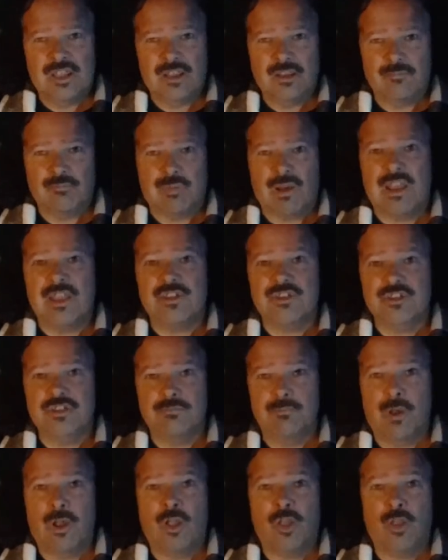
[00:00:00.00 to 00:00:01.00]
by a
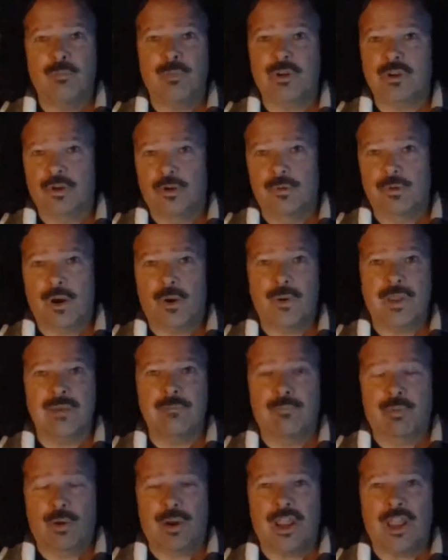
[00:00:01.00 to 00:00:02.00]
small but growing
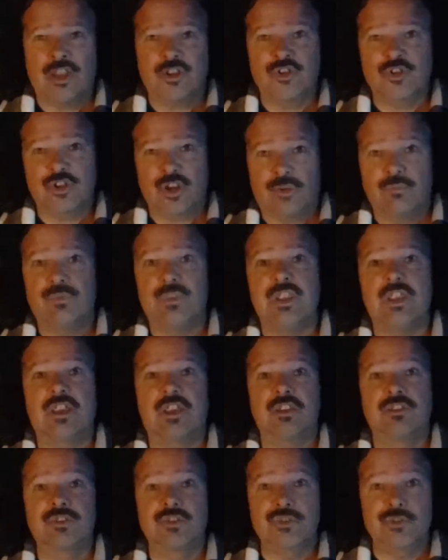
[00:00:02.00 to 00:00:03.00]
branch of the
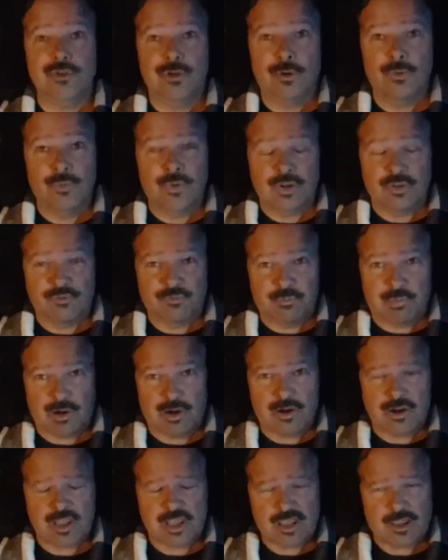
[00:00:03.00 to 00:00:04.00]
Conservative
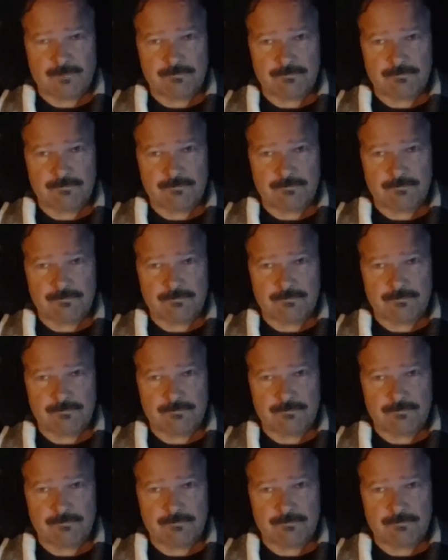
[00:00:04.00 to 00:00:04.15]
Party.